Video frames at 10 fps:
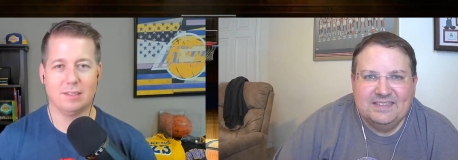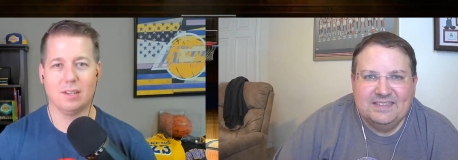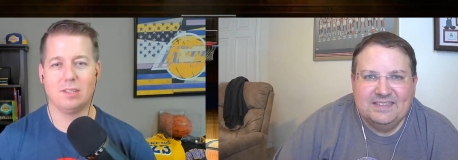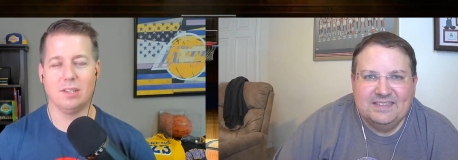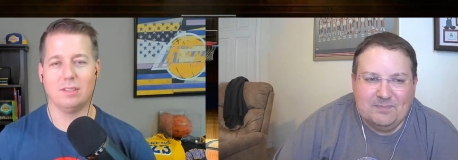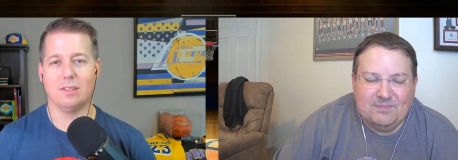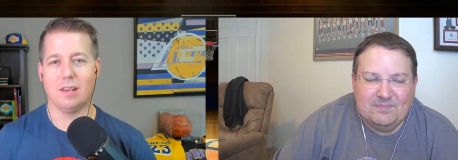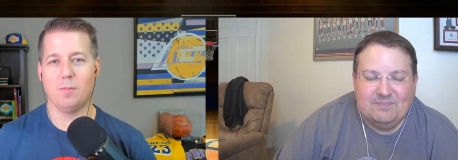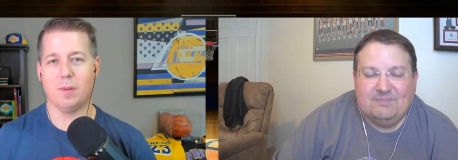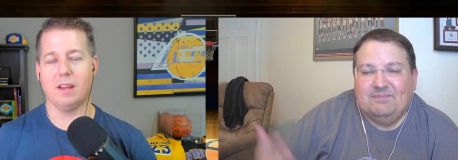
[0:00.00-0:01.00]
Speaker 1: such is this
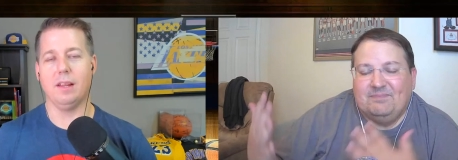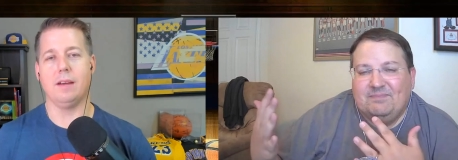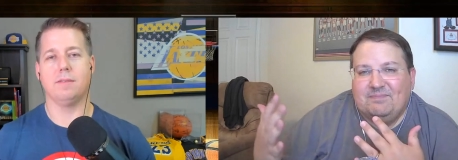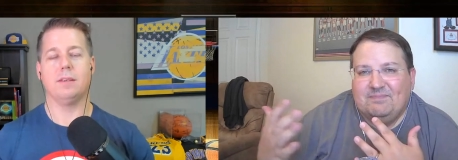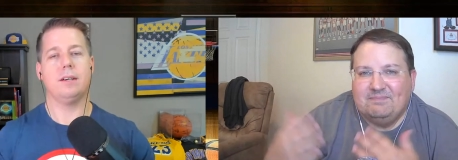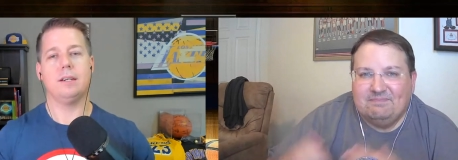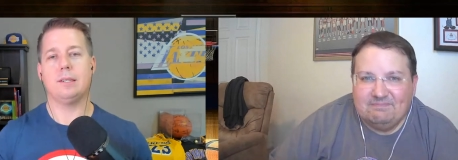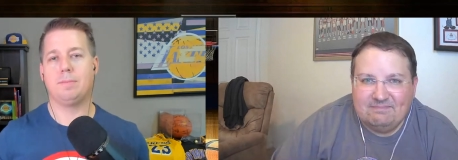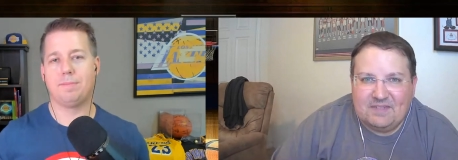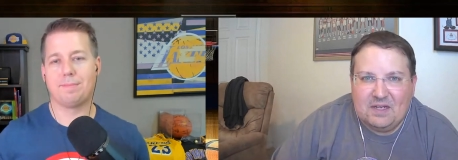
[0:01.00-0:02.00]
NBA life.
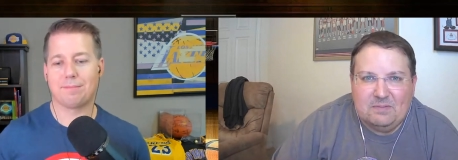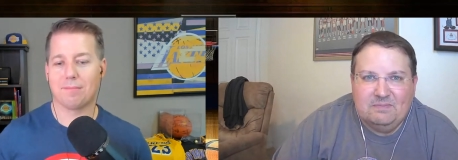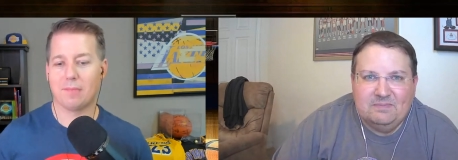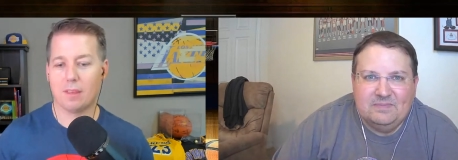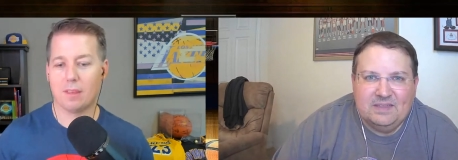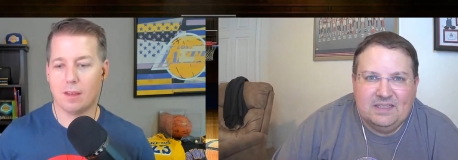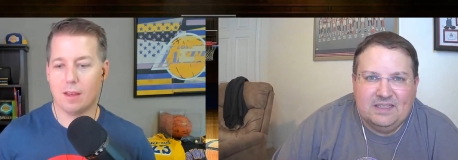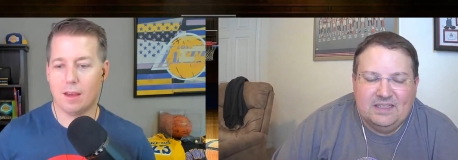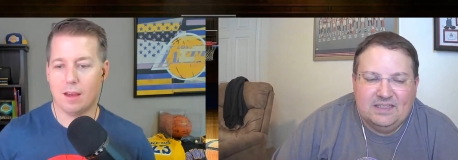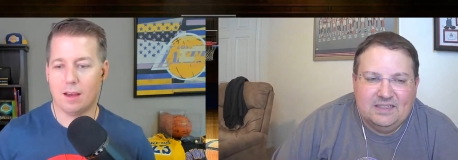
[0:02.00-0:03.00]
Yep.
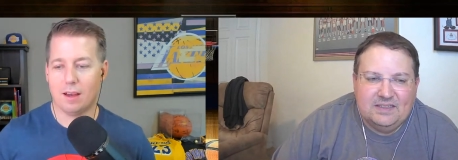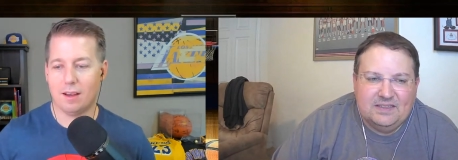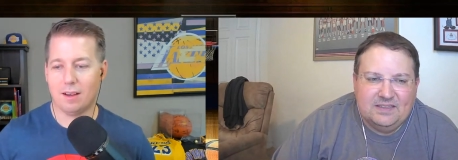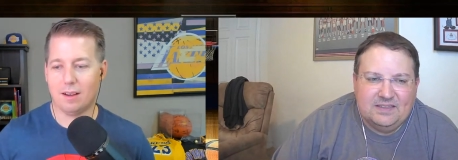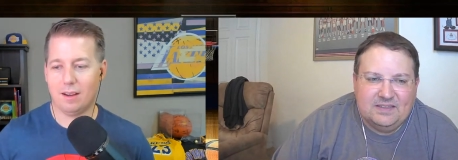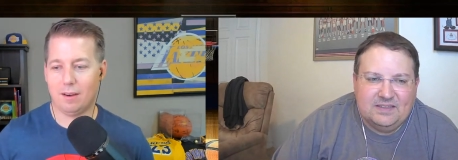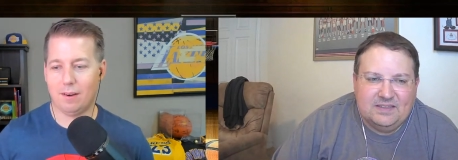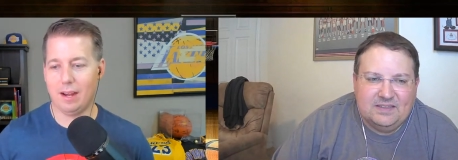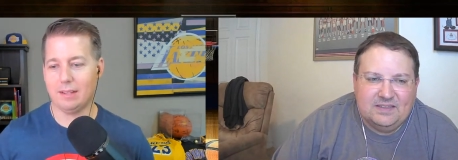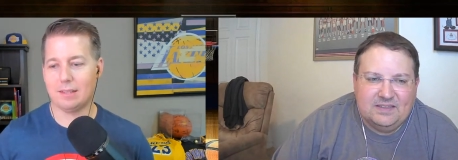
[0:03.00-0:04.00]
All
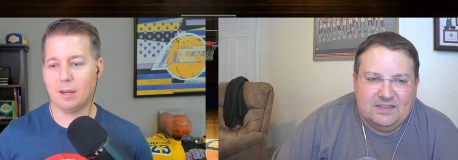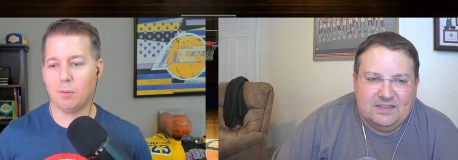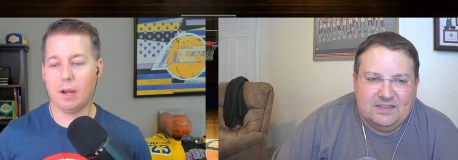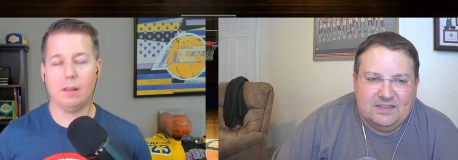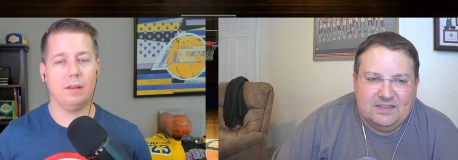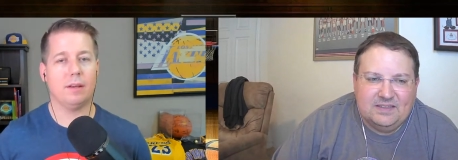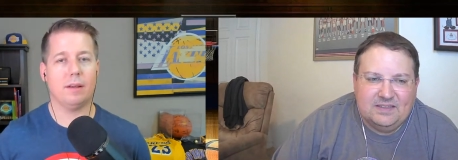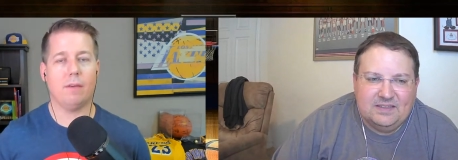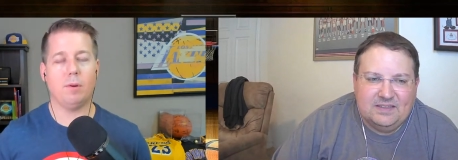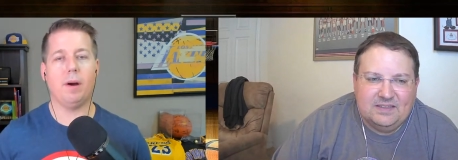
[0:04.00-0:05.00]
right. Well,
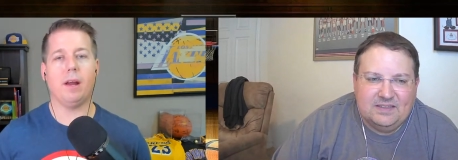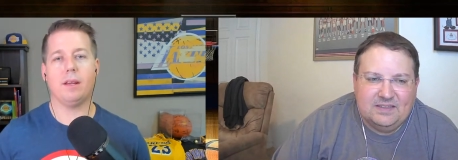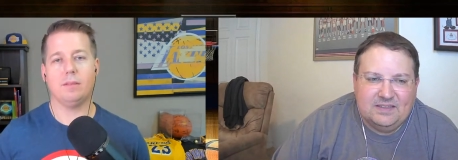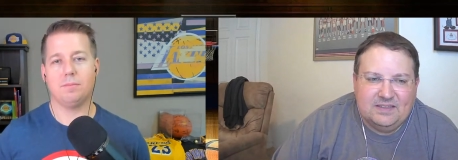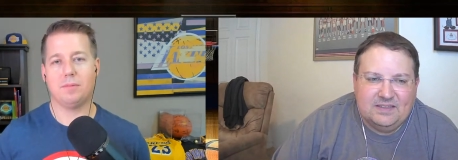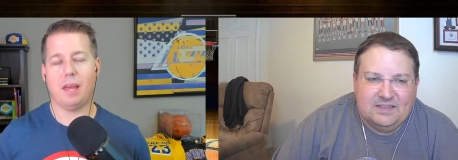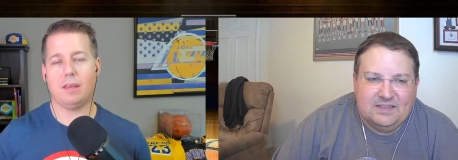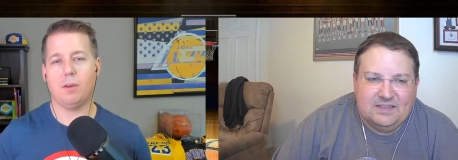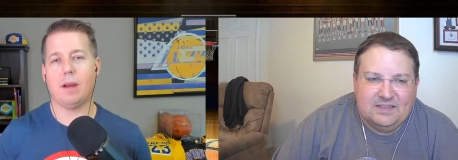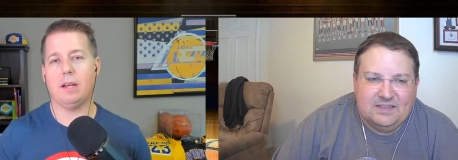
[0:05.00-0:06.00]
everybody,
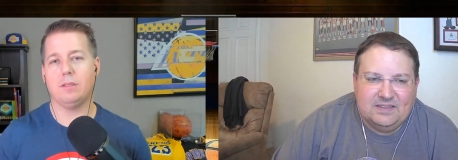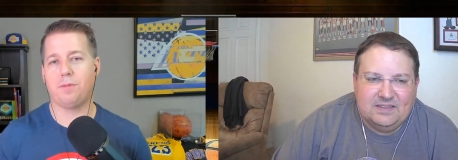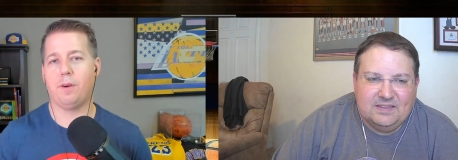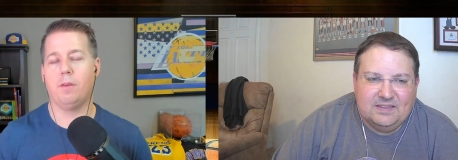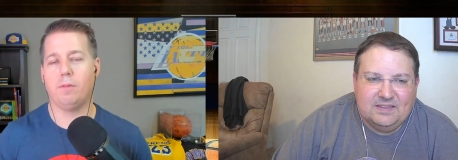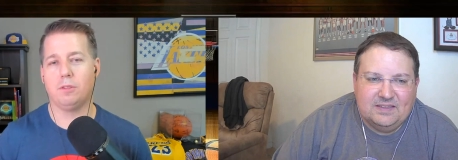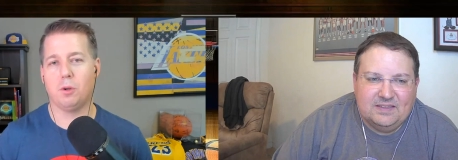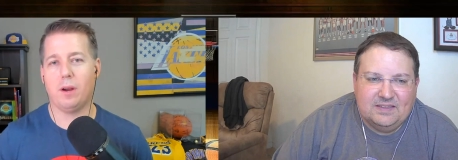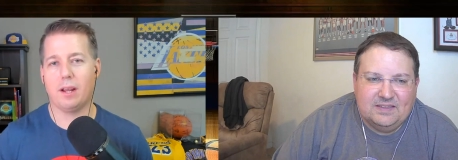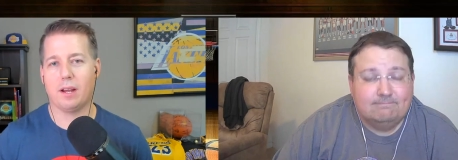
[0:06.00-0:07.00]
thank you guys for for
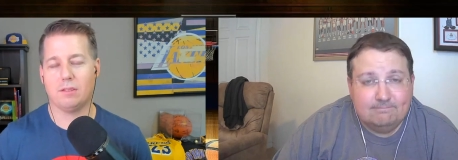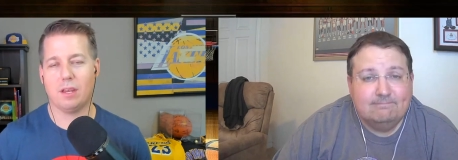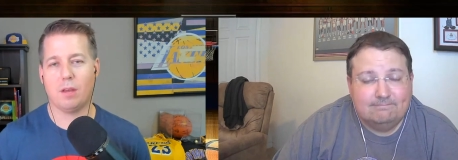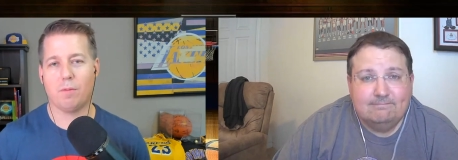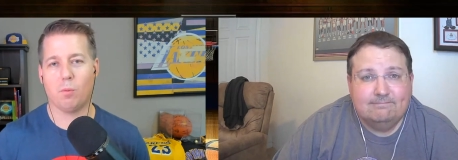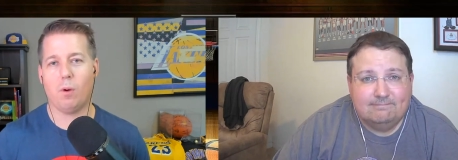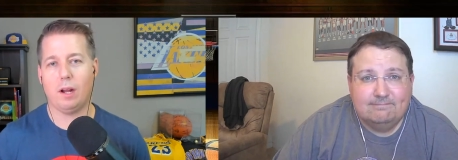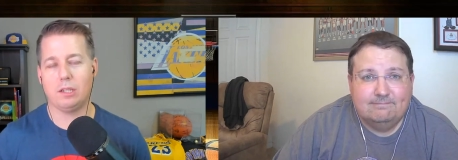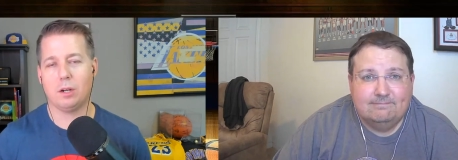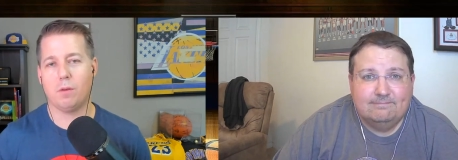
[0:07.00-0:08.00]
joining us. Thank you for
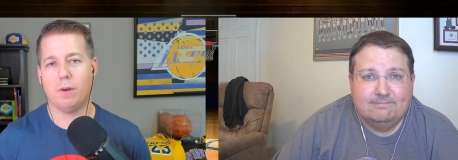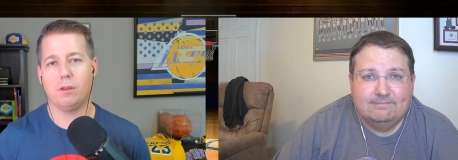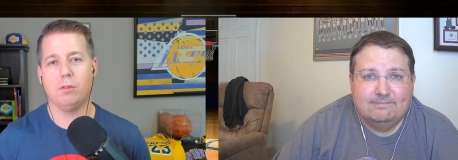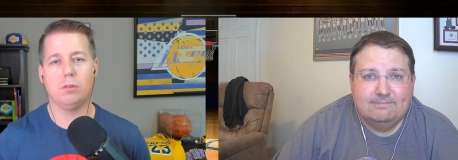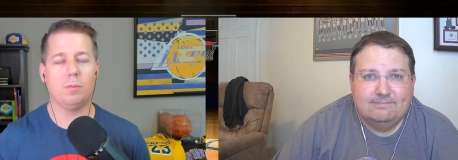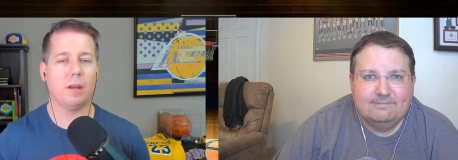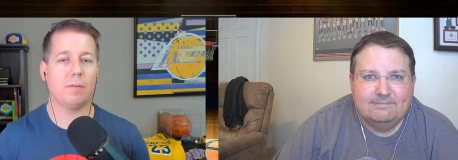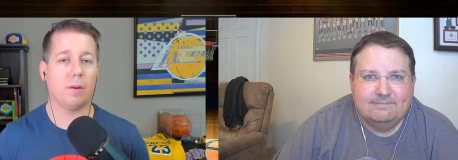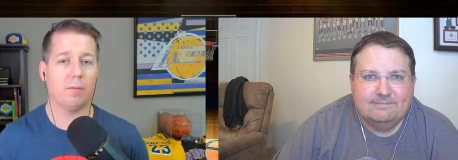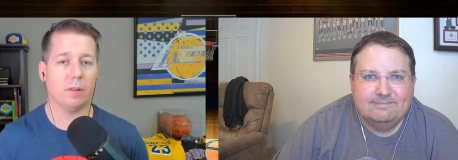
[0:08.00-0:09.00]
watching over on YouTube.
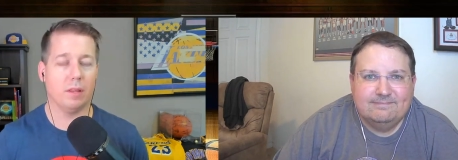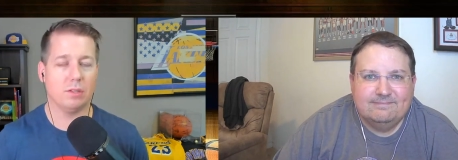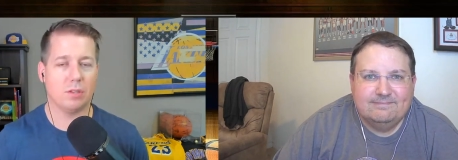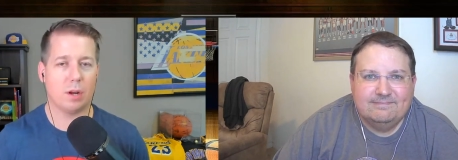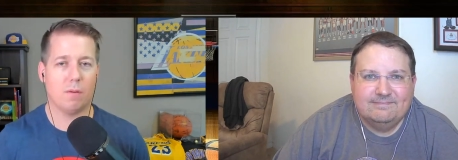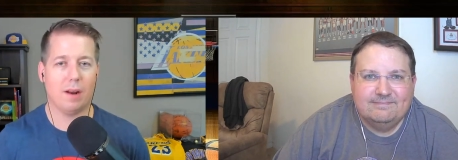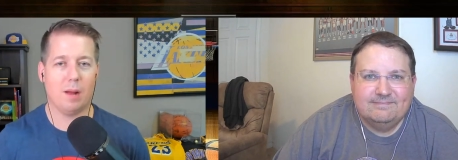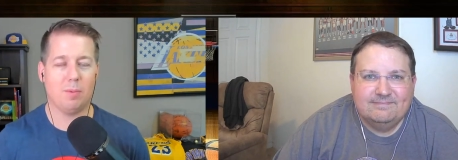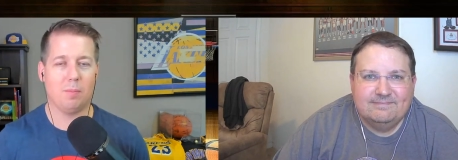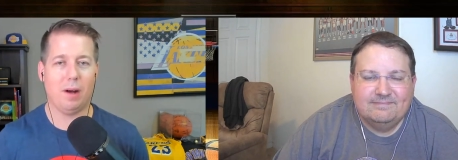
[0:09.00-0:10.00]
Thank you for listening over on
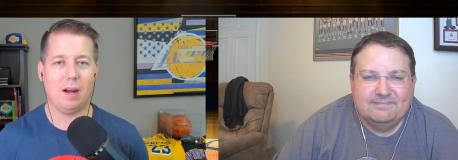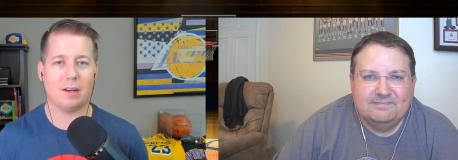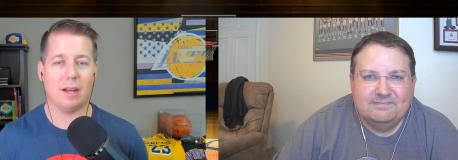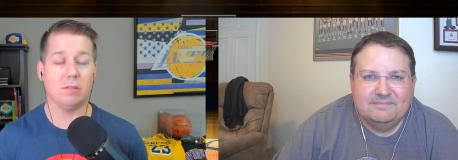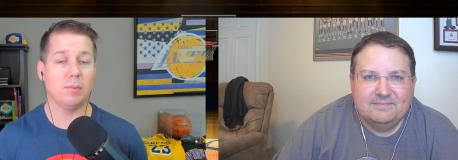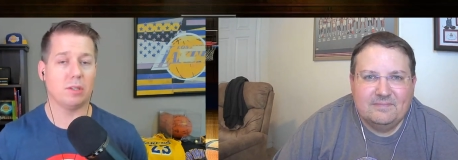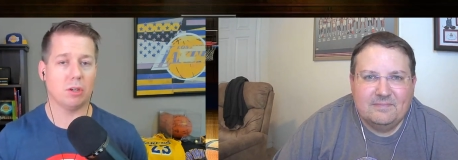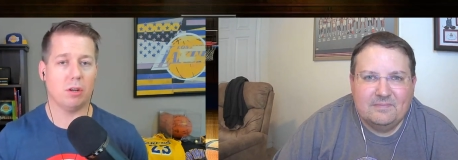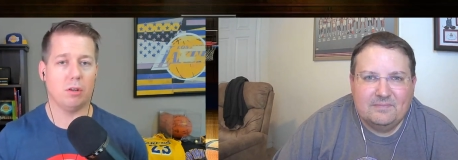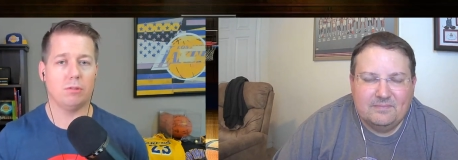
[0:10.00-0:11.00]
Apple Podcasts. Make
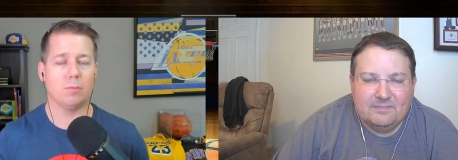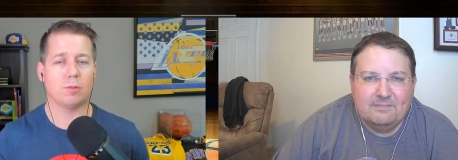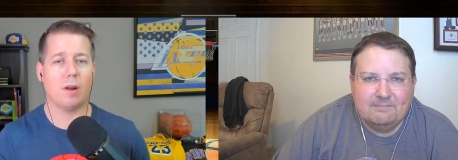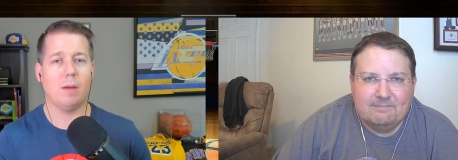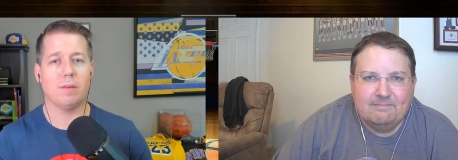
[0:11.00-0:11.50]
sure you do subscribe,